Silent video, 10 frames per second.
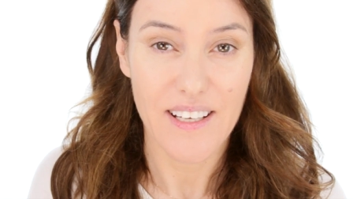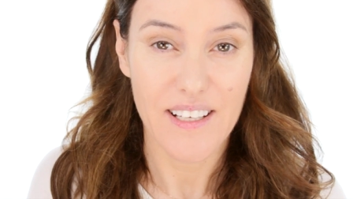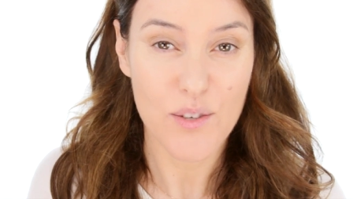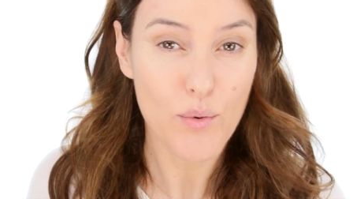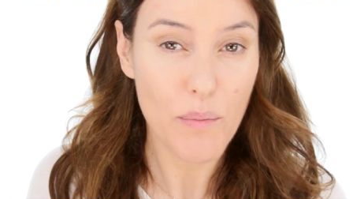
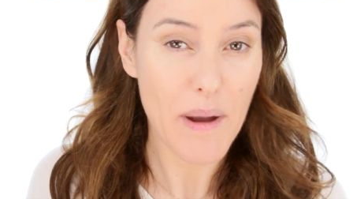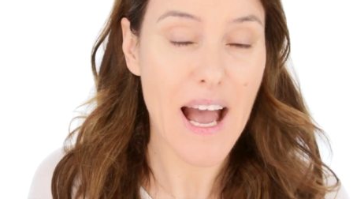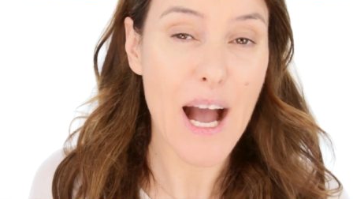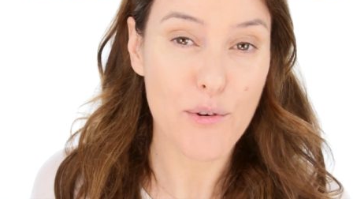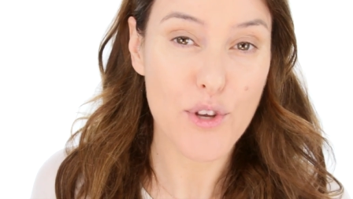it's all
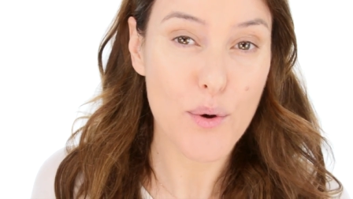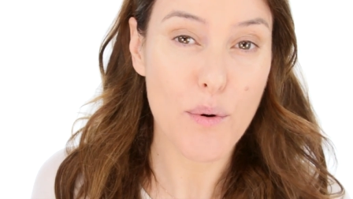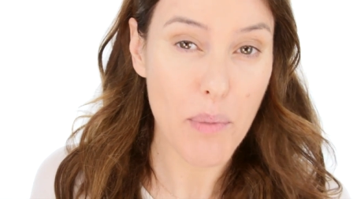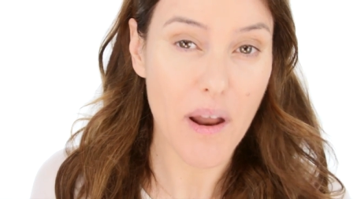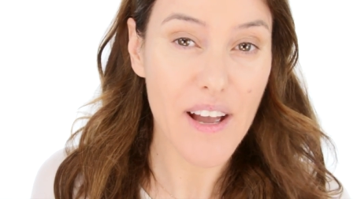about how you
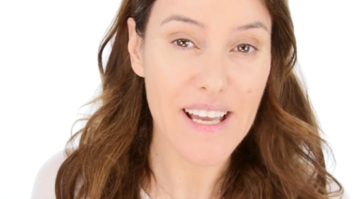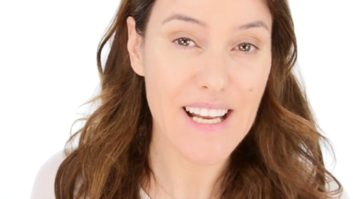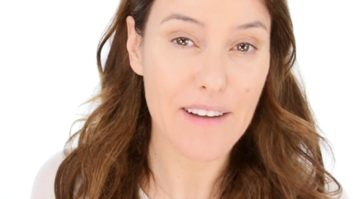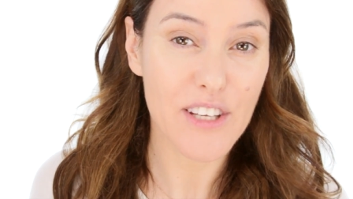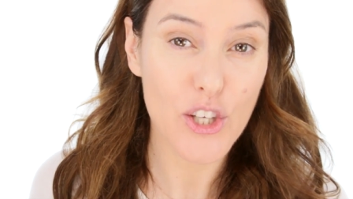apply it
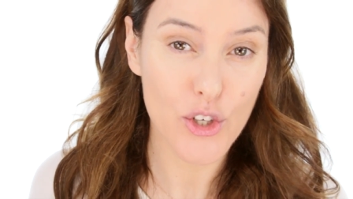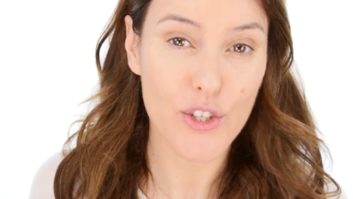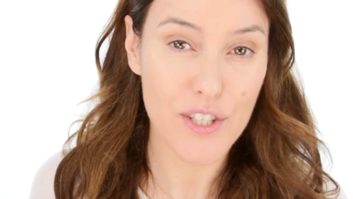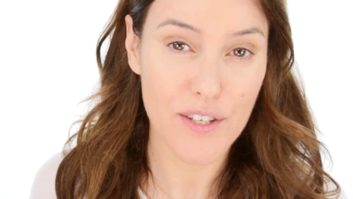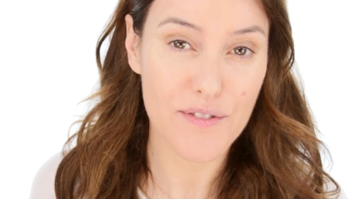and having
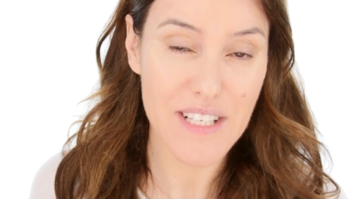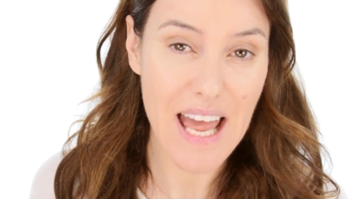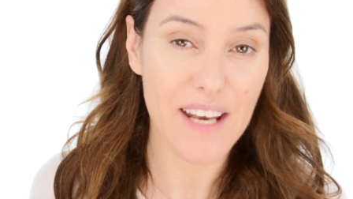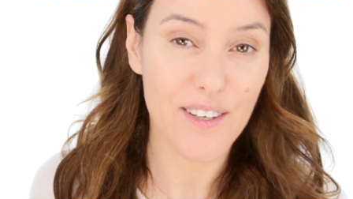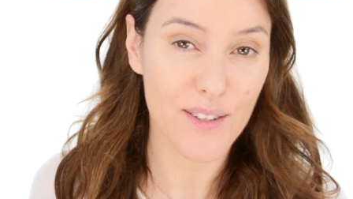good sort of
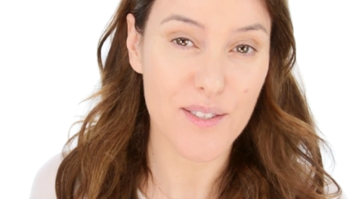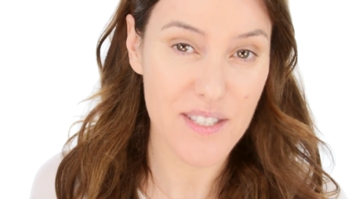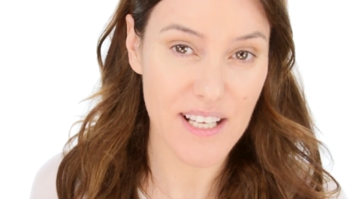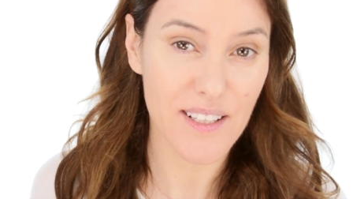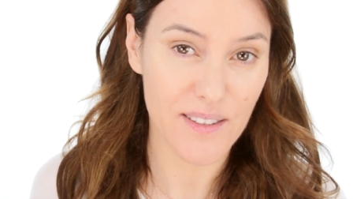technical
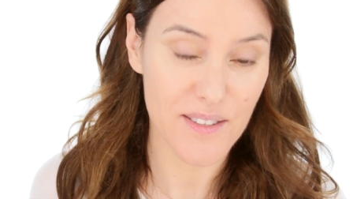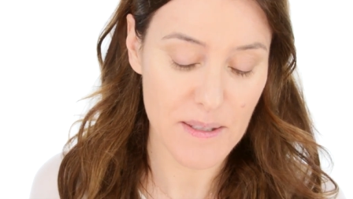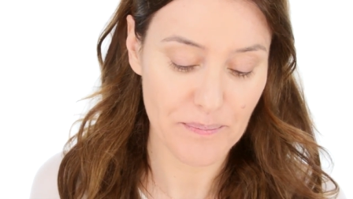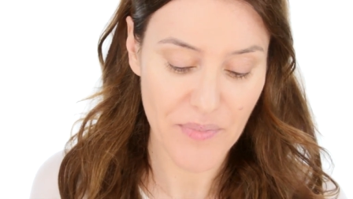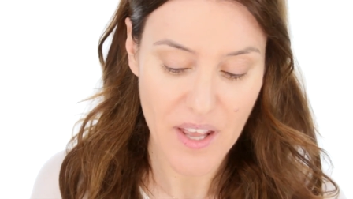
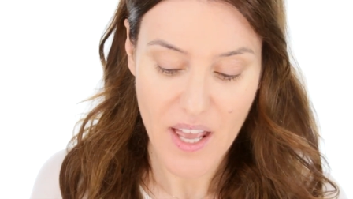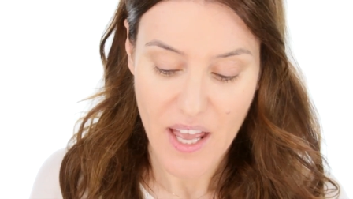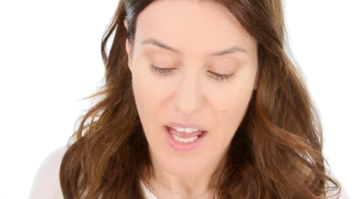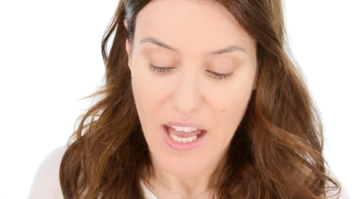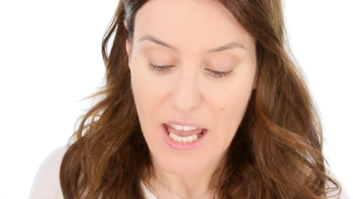skills.
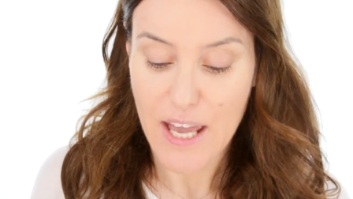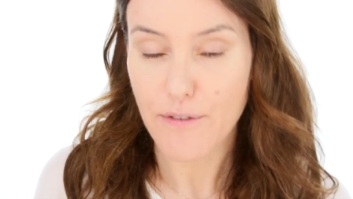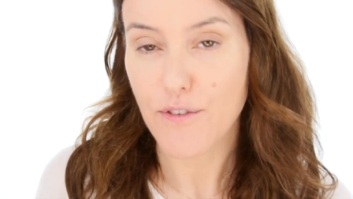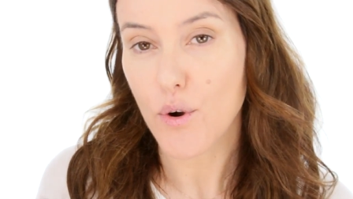If